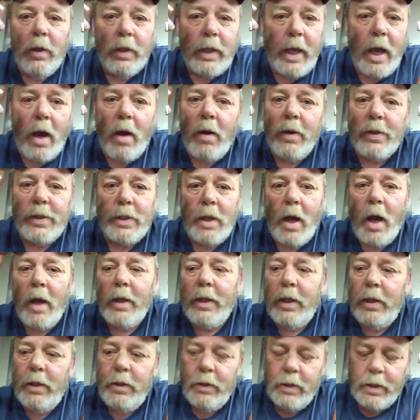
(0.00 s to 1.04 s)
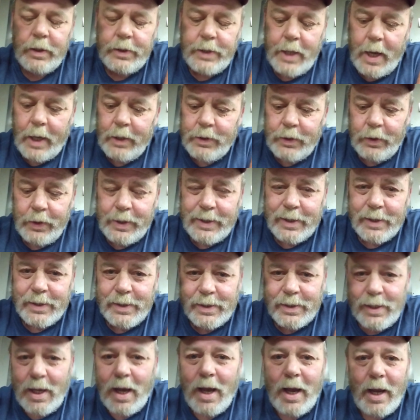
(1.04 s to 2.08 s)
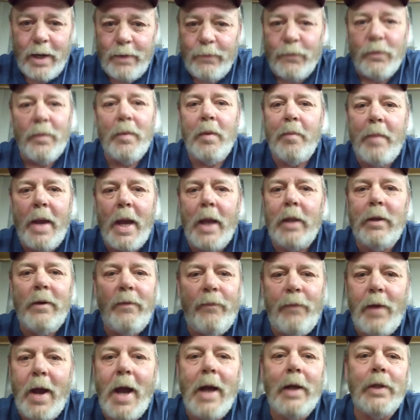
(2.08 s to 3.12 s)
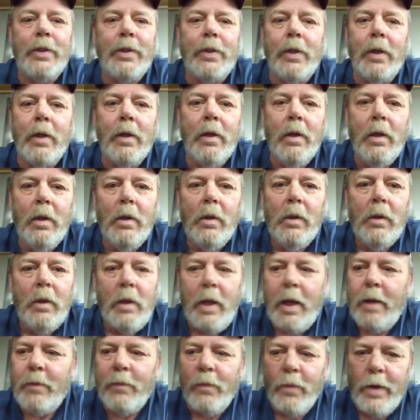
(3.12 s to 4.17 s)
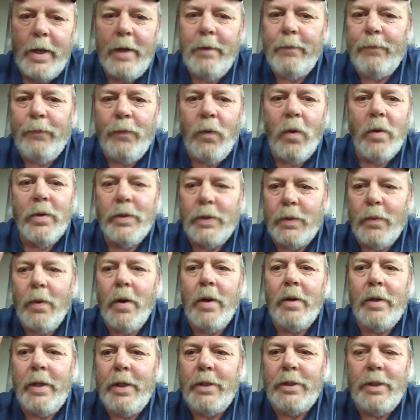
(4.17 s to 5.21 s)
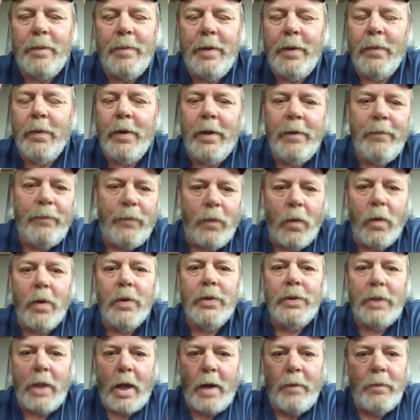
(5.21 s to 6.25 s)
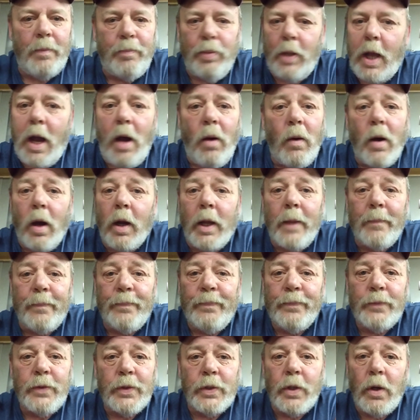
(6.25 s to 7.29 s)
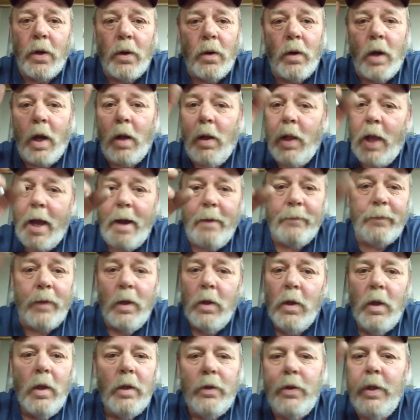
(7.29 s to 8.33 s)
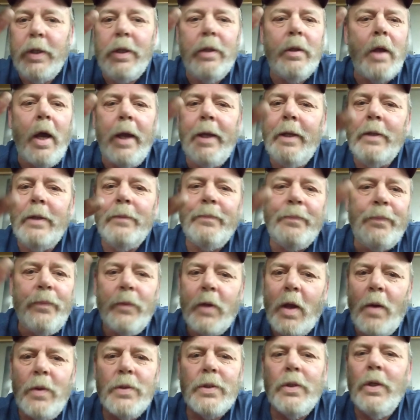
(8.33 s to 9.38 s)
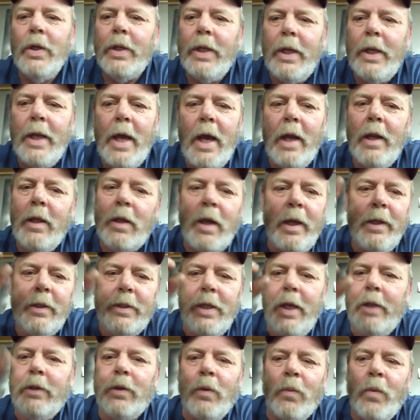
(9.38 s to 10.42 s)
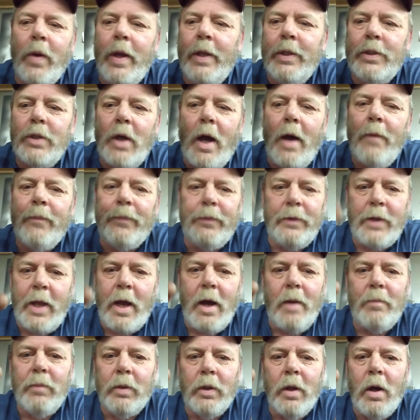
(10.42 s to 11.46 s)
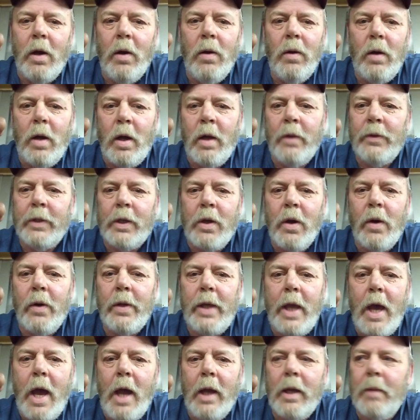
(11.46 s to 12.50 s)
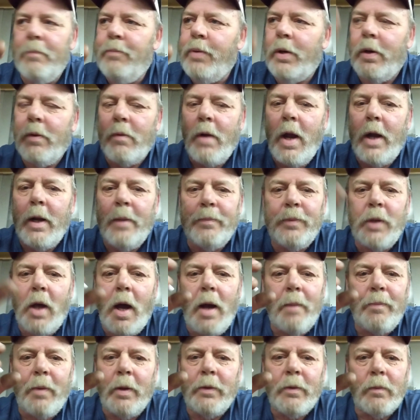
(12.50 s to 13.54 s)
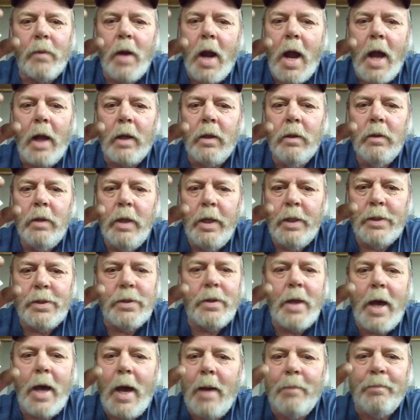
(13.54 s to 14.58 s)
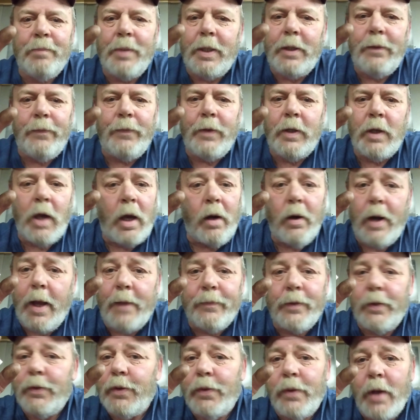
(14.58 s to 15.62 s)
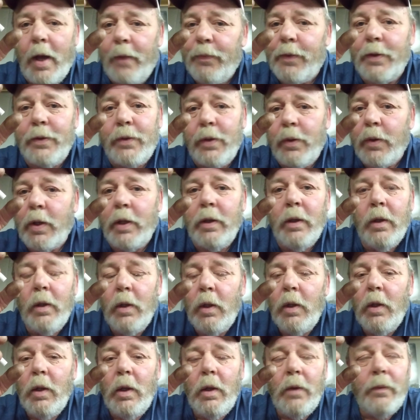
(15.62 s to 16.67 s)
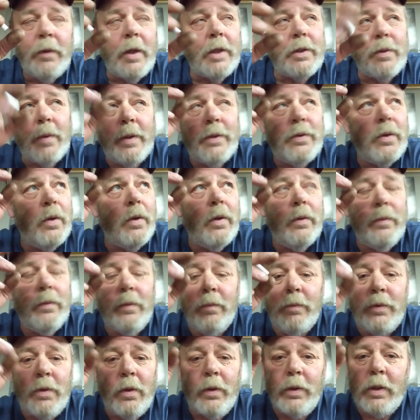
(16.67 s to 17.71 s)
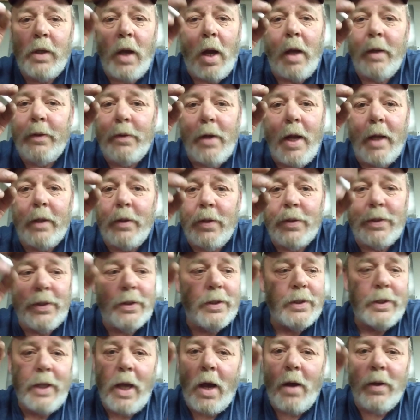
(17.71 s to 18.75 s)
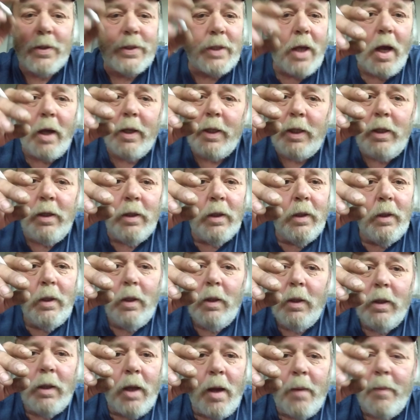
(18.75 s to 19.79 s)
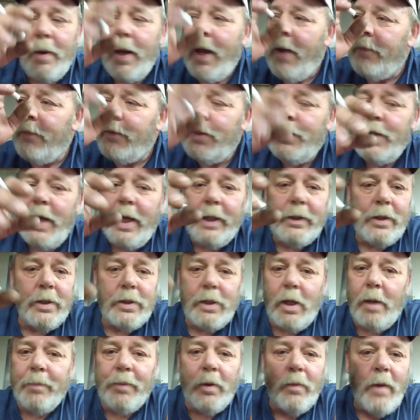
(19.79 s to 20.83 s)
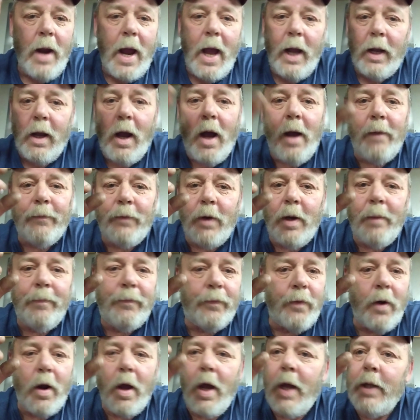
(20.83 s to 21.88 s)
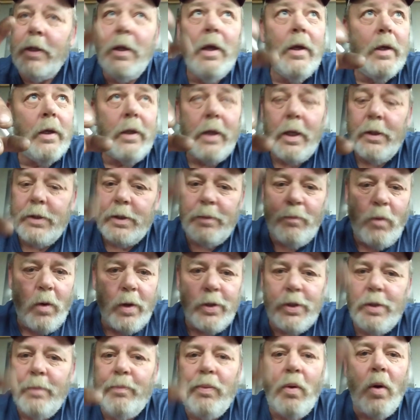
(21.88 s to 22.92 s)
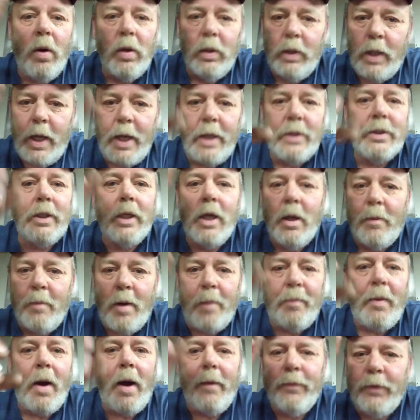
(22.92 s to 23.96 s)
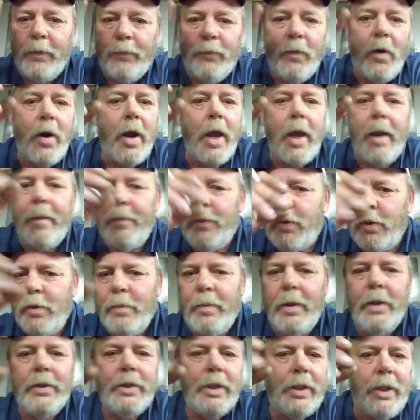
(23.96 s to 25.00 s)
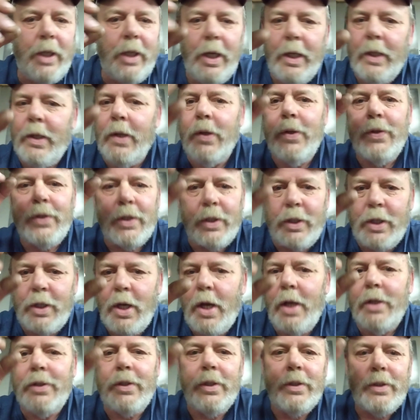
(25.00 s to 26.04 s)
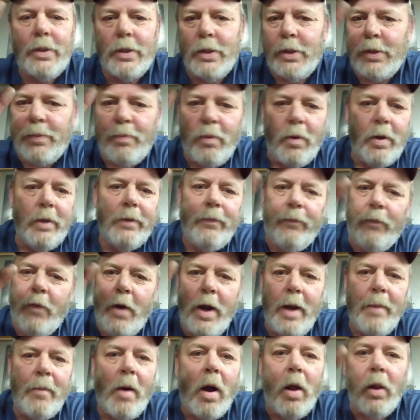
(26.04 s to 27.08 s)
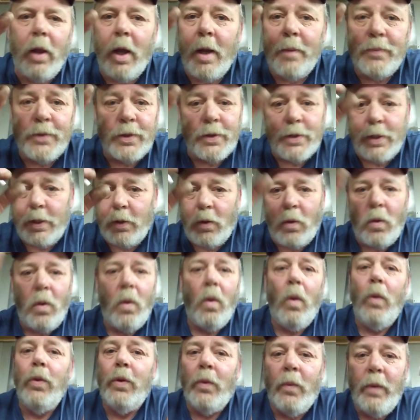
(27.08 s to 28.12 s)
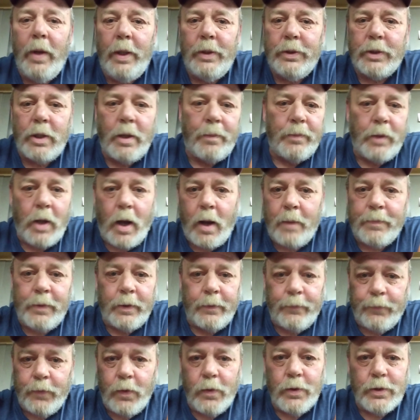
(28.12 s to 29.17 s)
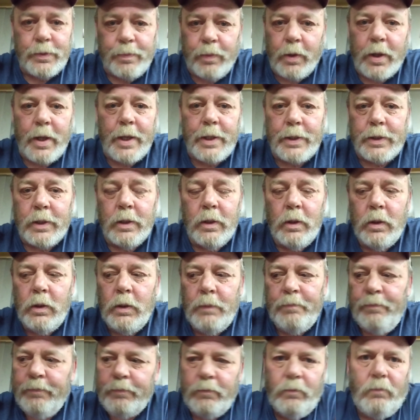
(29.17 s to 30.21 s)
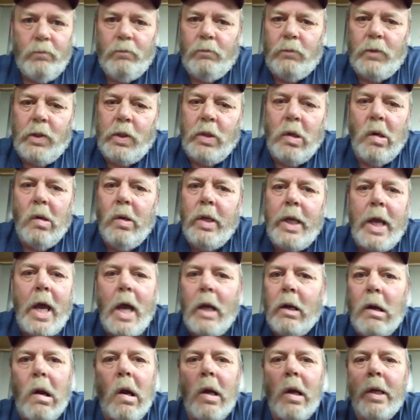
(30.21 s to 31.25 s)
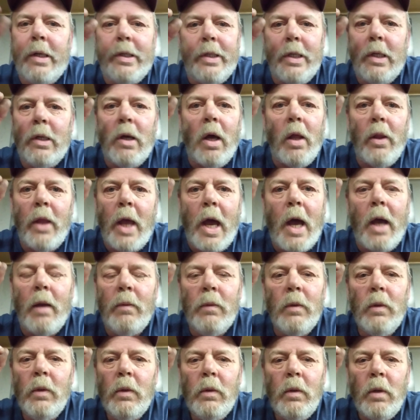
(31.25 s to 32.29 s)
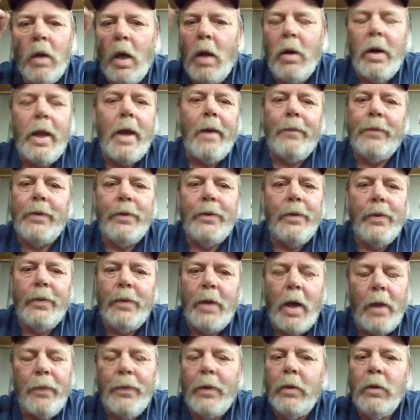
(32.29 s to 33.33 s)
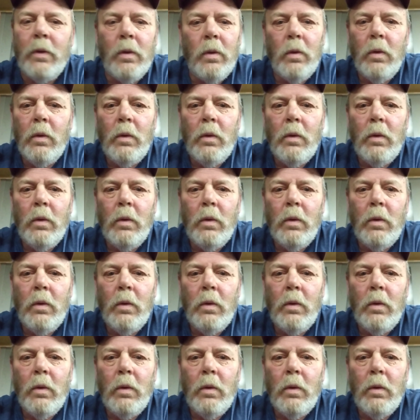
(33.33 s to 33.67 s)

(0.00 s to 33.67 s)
Kawasaki. It's actually designed from the manufacturer and reinforced where it needs to be reinforced to have a plow on it. So I was looking at it. I can take the winch off down below on the Kodiak and put it right up top on the rack. It's that beefy. I don't have to do nothing to it. That's what I told the contractor. So this Kawasaki, I'm going to have to take this upper rack off up front, get some more support legs to come up off the frame, do a bunch of kickers and gussets to support the frame all up so it'll hold the winch up top in the first place. Kodiak already did all that. I don't have to do nothing.